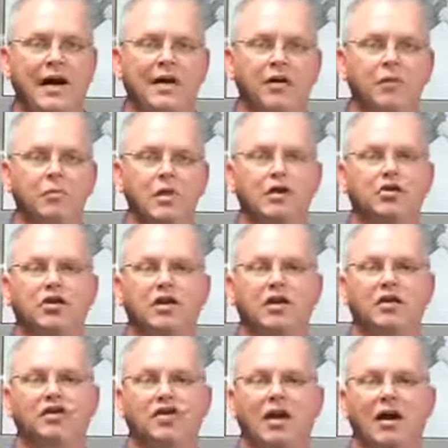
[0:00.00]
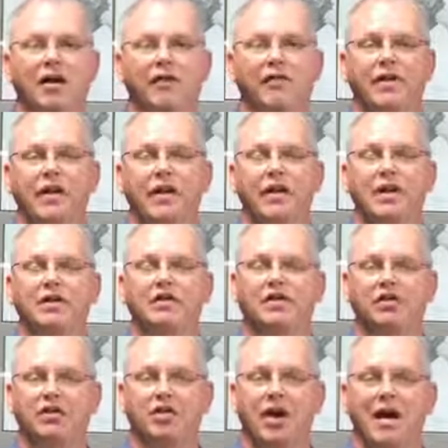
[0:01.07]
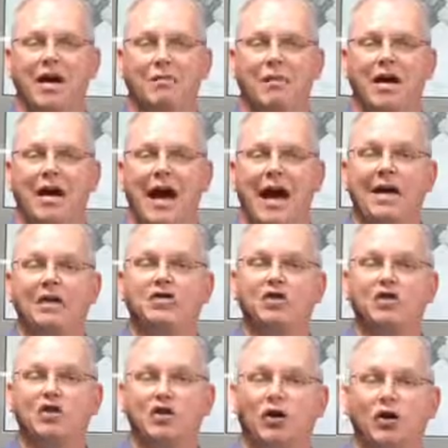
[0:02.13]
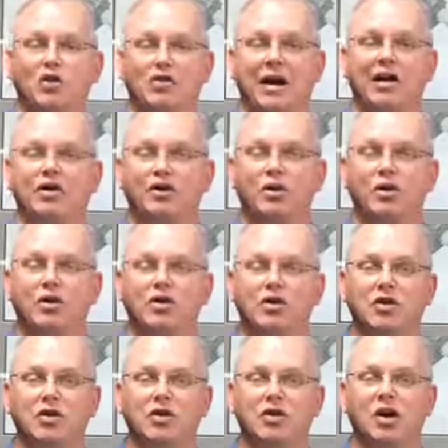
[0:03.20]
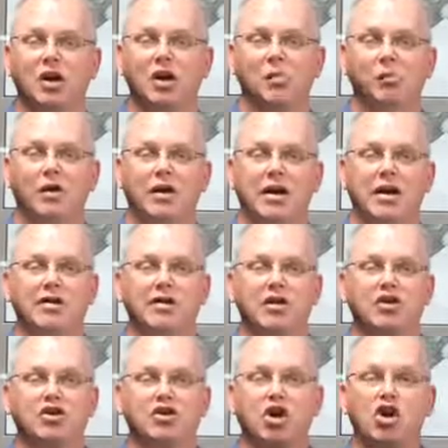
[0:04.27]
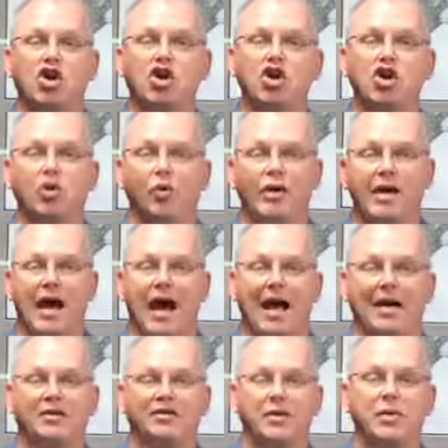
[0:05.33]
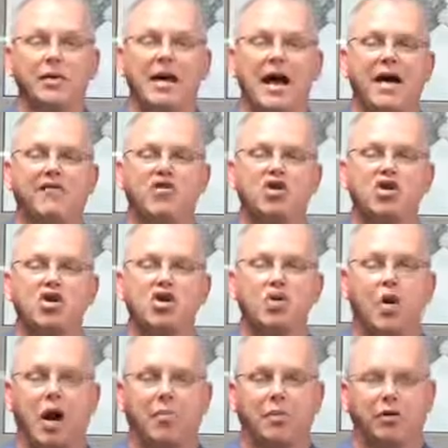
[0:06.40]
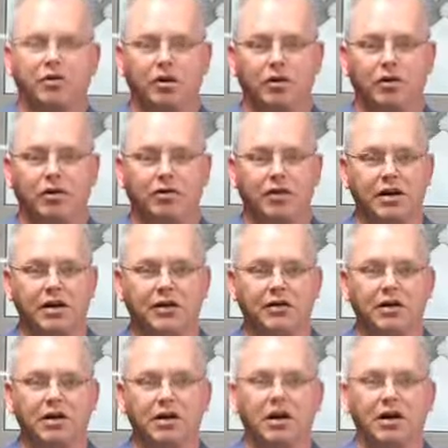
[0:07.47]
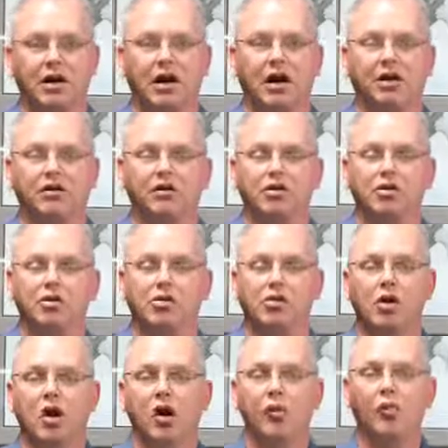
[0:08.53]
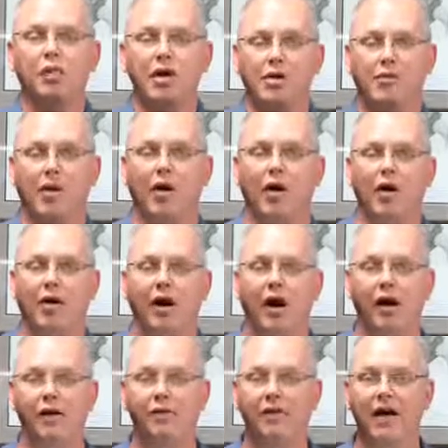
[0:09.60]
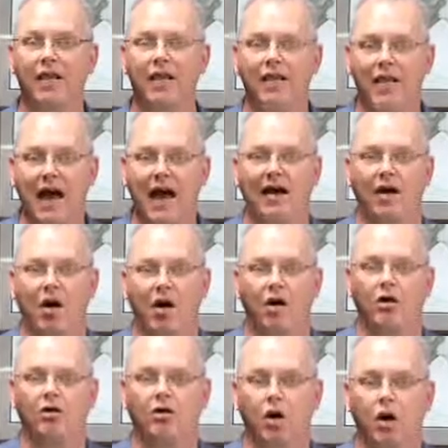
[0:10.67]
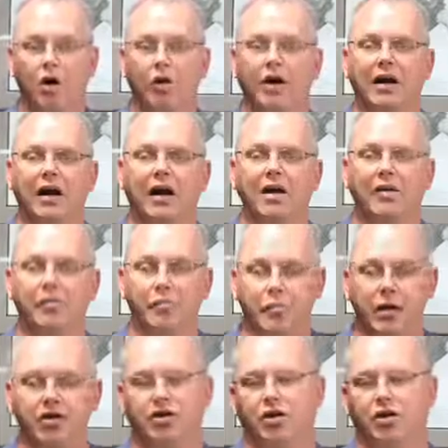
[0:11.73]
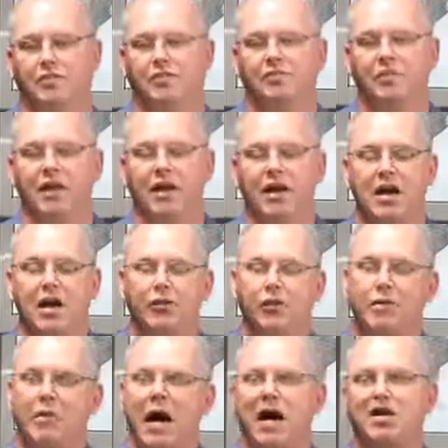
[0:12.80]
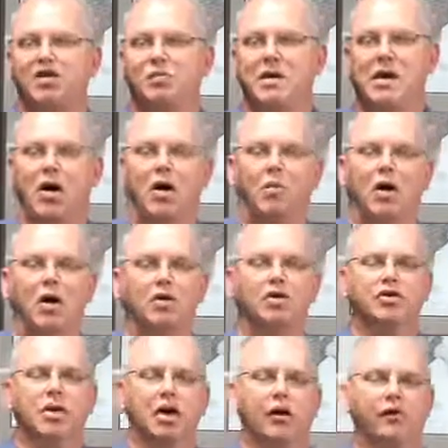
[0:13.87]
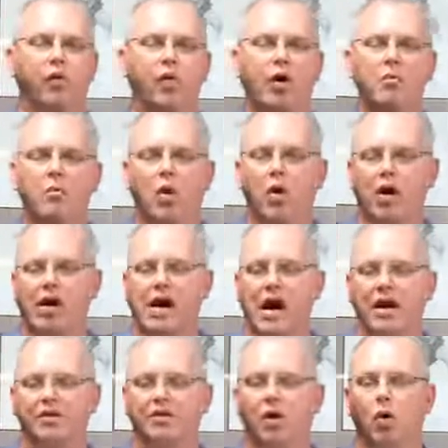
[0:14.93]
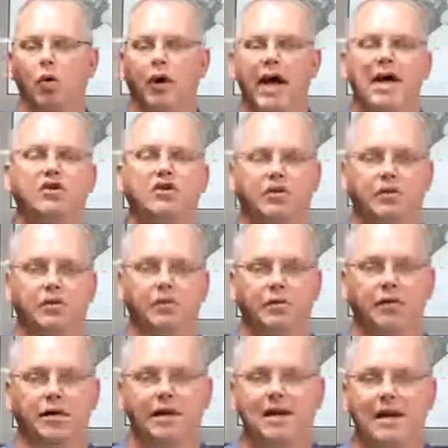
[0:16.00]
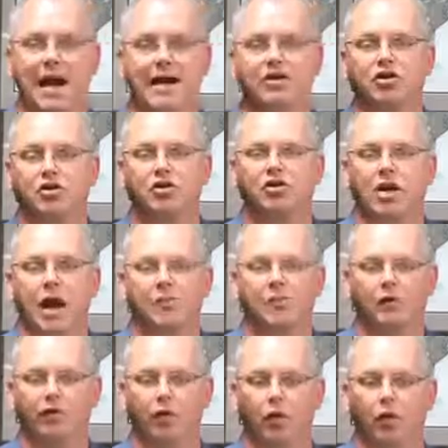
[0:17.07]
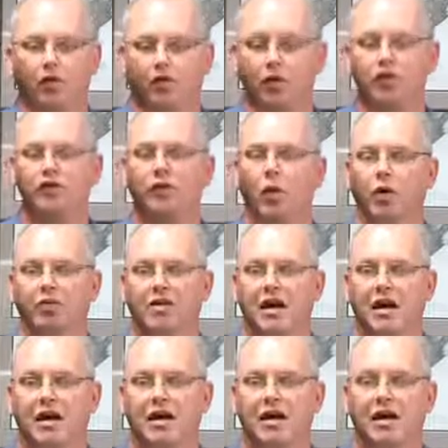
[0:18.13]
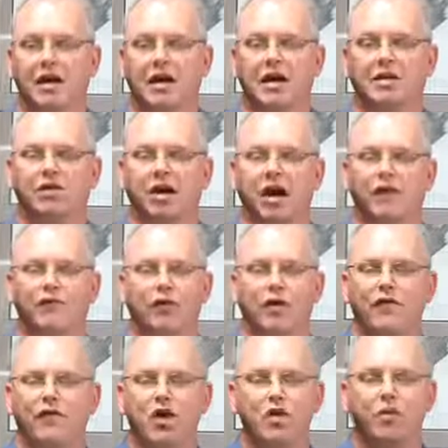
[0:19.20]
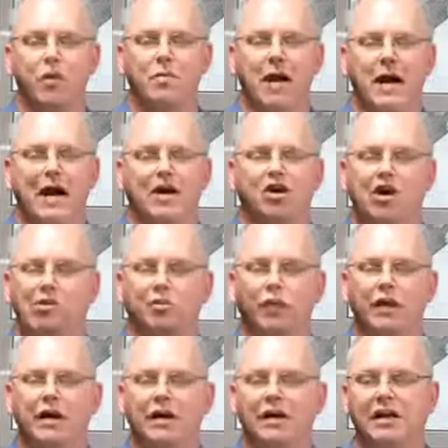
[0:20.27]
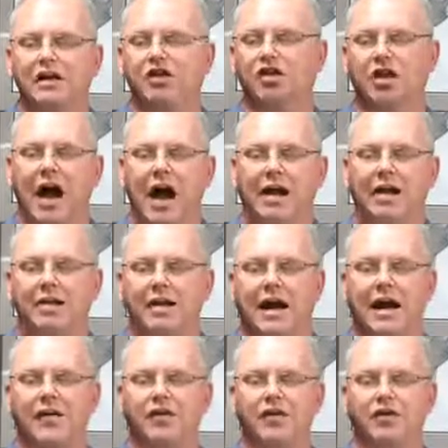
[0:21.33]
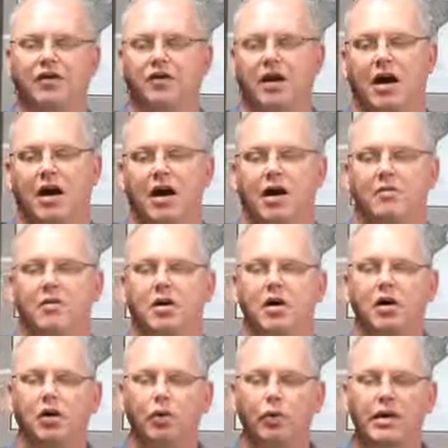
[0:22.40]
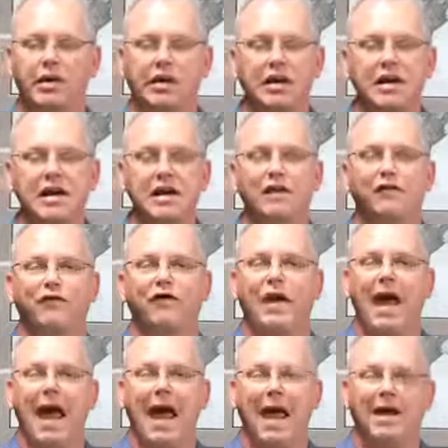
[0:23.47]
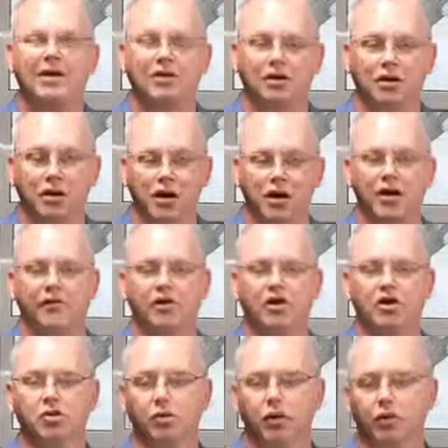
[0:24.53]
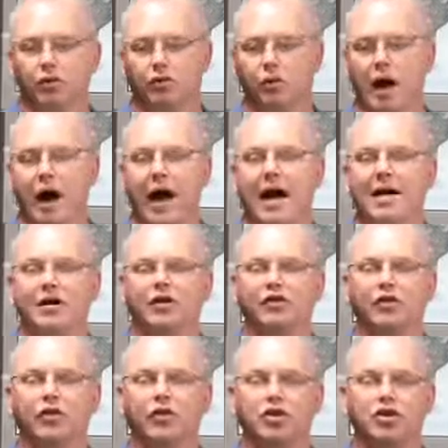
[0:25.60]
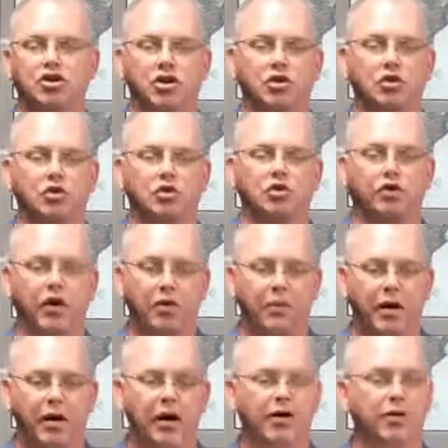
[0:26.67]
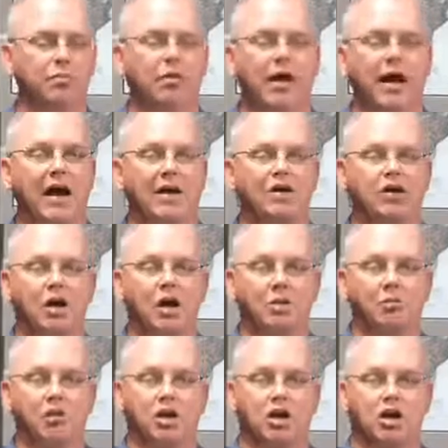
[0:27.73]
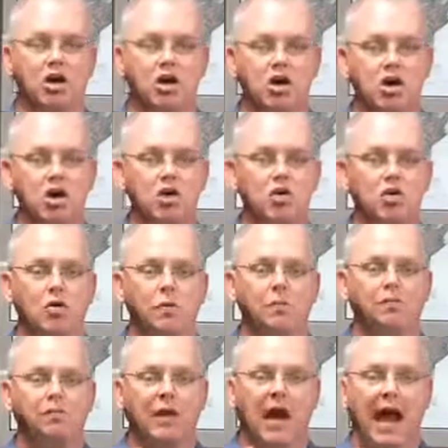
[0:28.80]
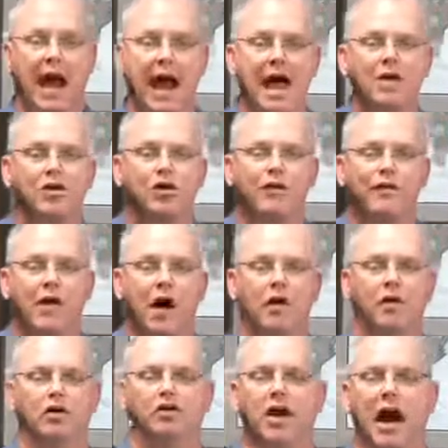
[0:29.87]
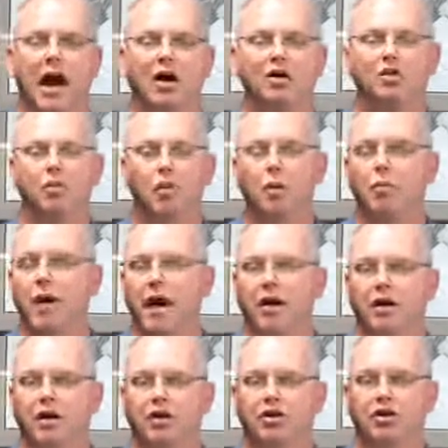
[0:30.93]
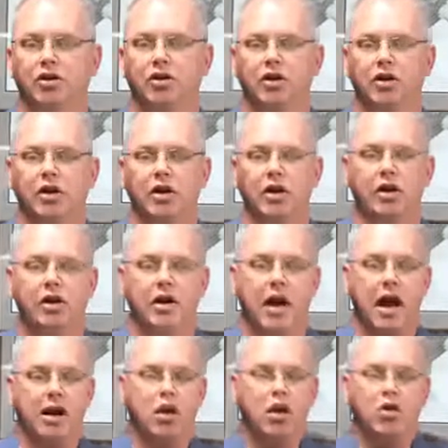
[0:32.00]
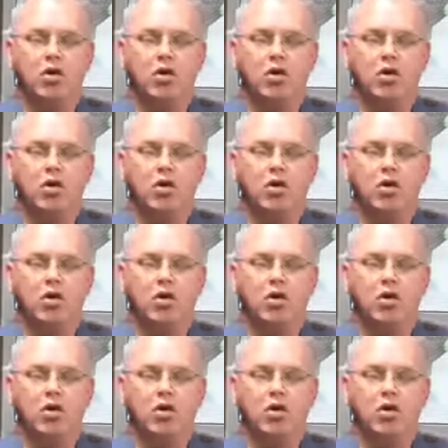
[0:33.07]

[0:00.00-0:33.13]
Now, the mission itself is the same as the church, as Christians. But in this new reality, we have new opportunities uh, to be a part of that ongoing mission. It reminds me almost of what Mordecai told Esther in Esther chapter 4, verse 14. He said, For if you remain completely silent at this time, relief and deliverance will arise for the Jews from another place, but you and your father's house will perish. Yet